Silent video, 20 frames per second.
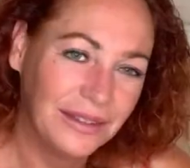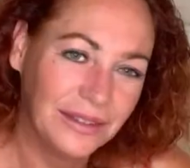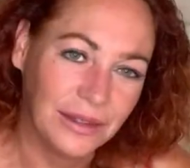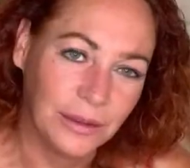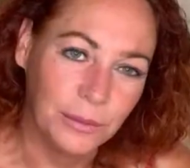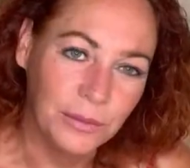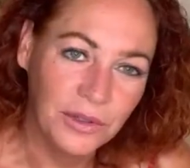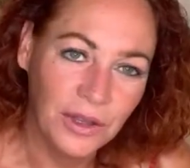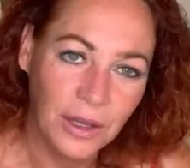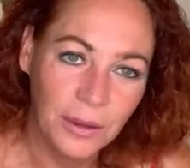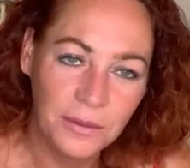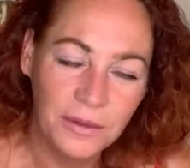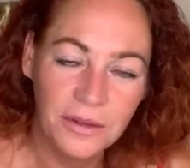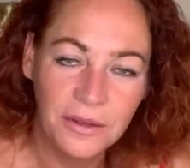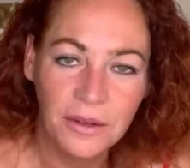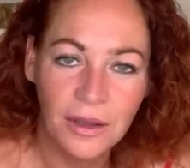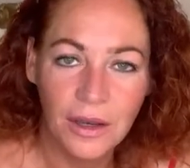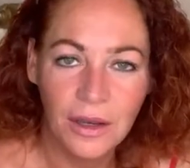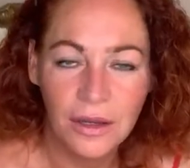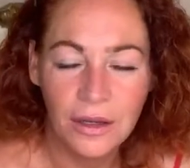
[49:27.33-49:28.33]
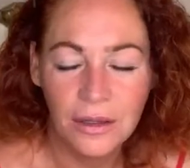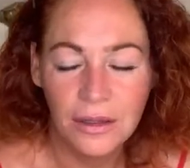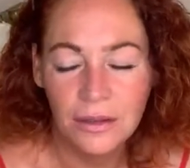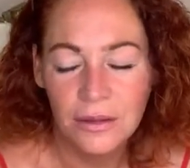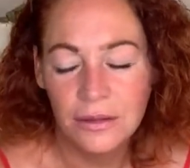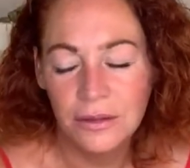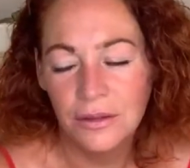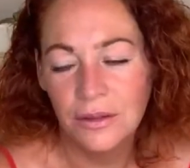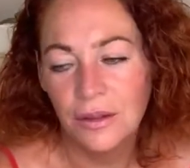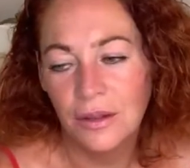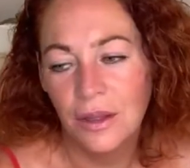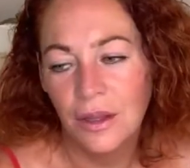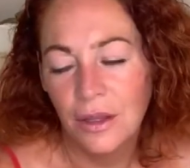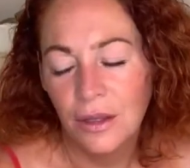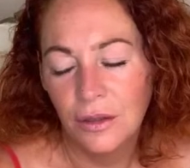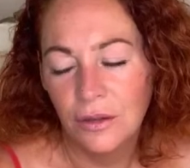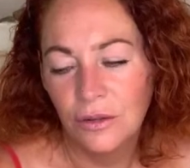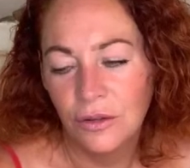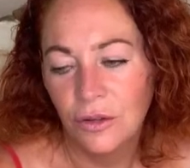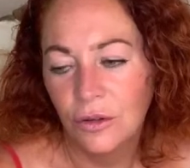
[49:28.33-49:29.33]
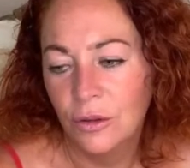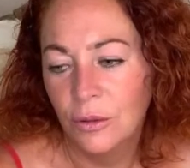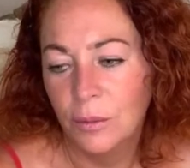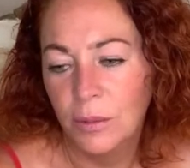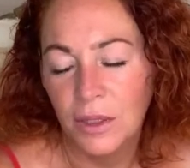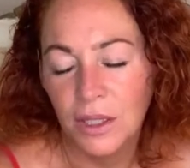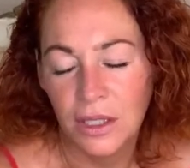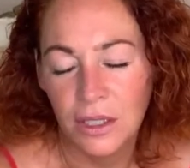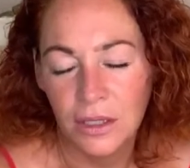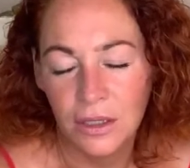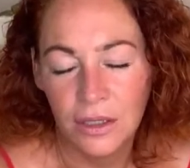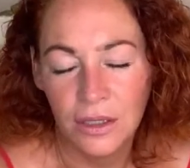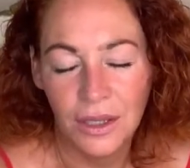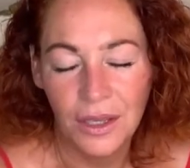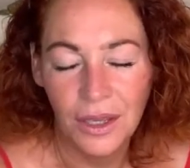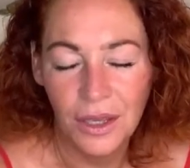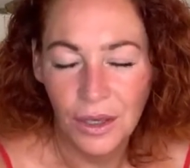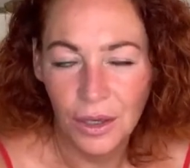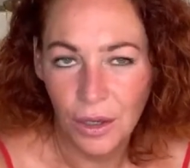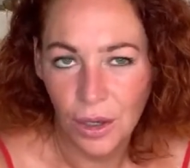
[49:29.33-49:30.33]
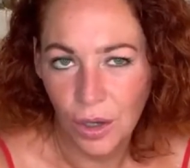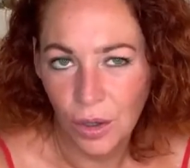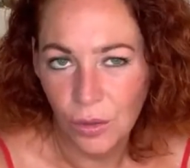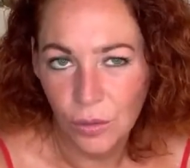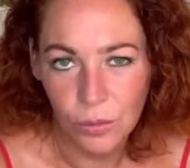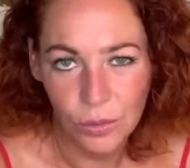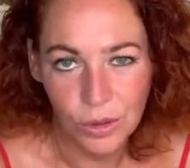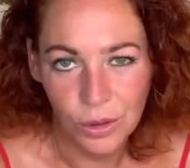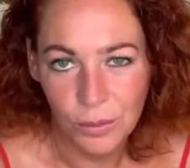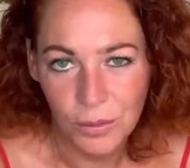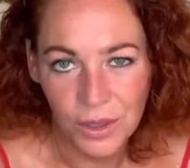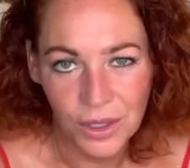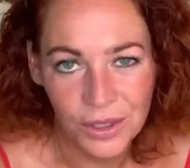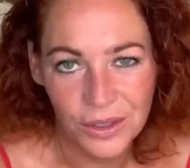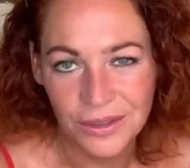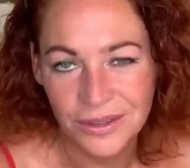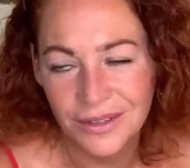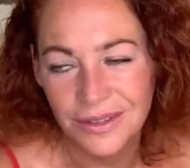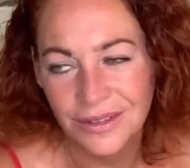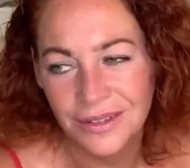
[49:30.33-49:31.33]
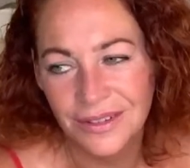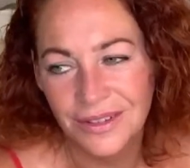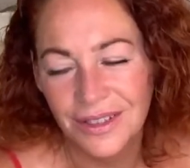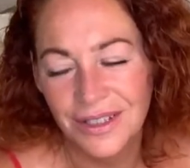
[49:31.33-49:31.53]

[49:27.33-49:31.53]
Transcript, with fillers: Sometimes it's hard to be a woman,